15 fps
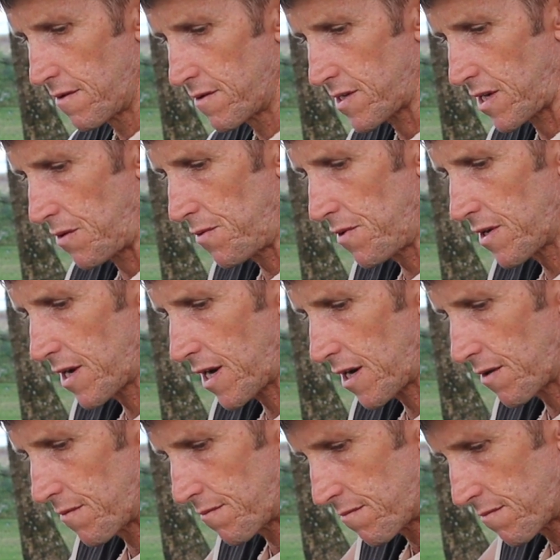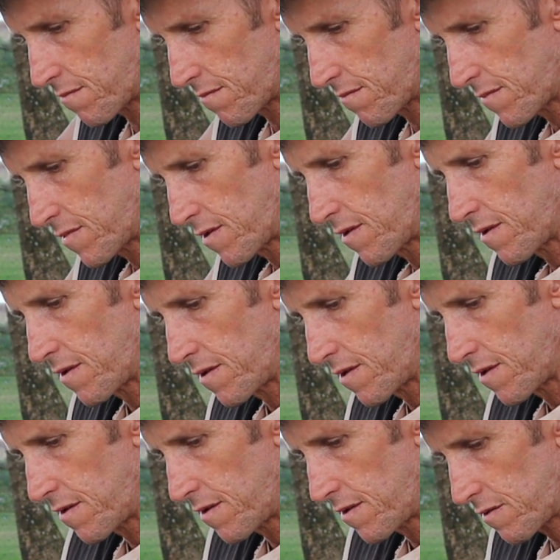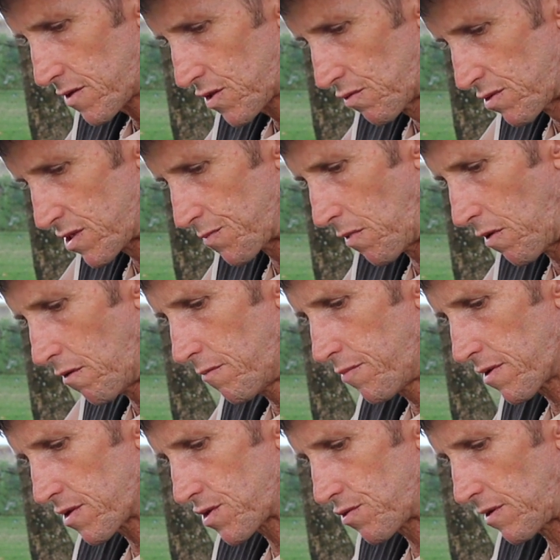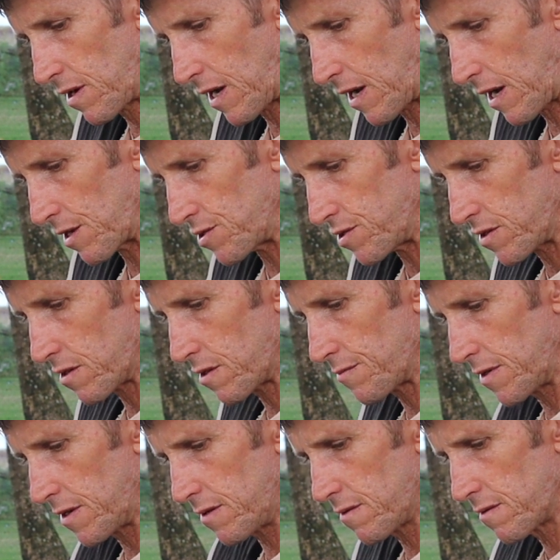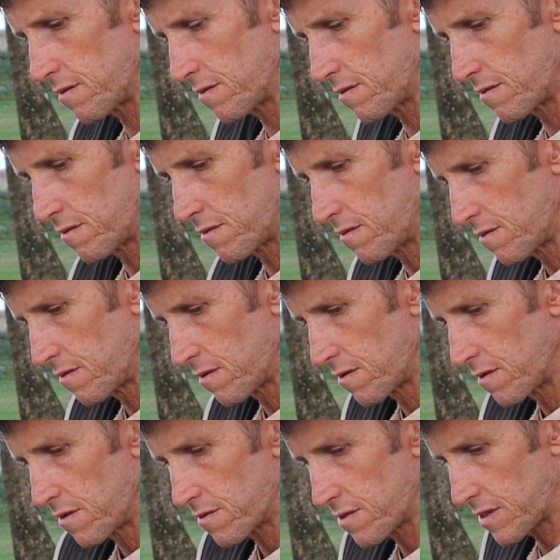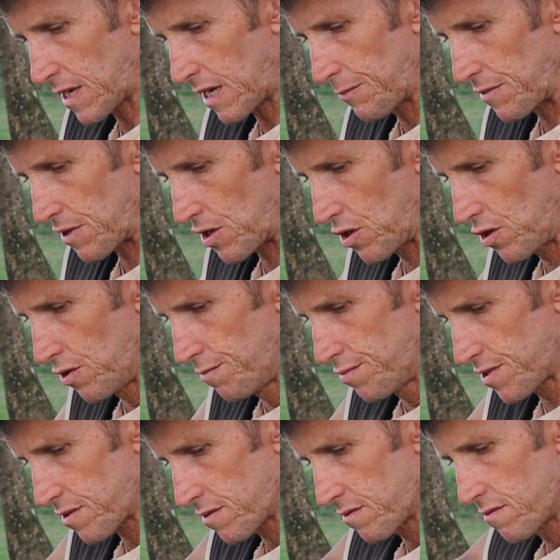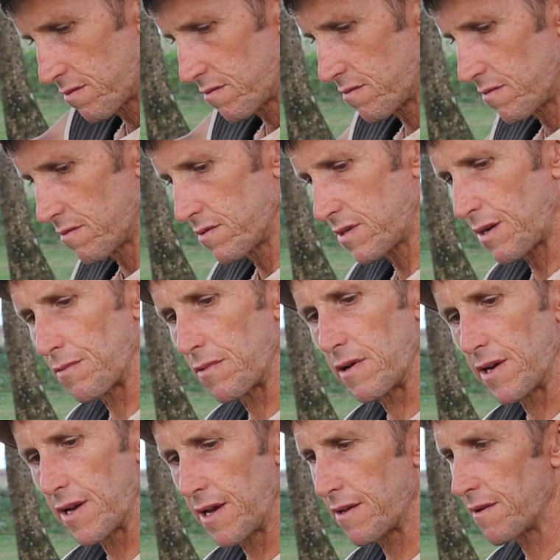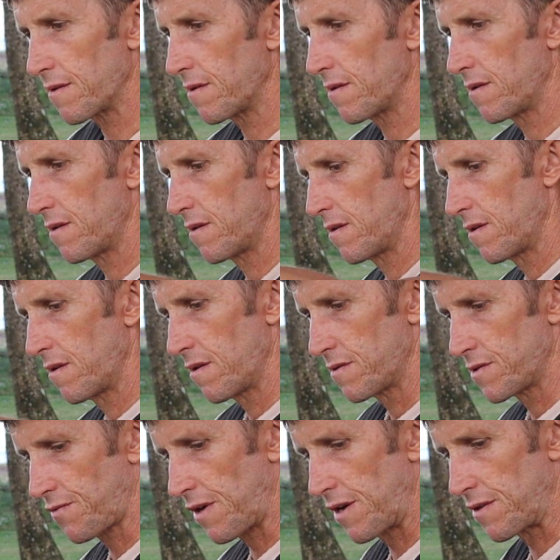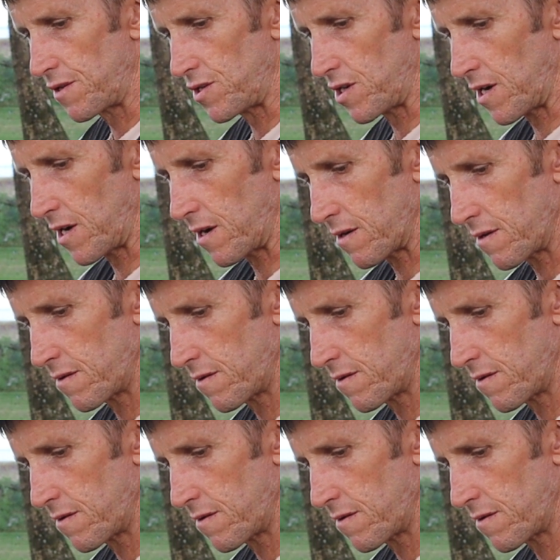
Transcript: So you want to cut them not too small, but not too large, you know what I mean? Just cut them into cubes, something like that, straight in the jar.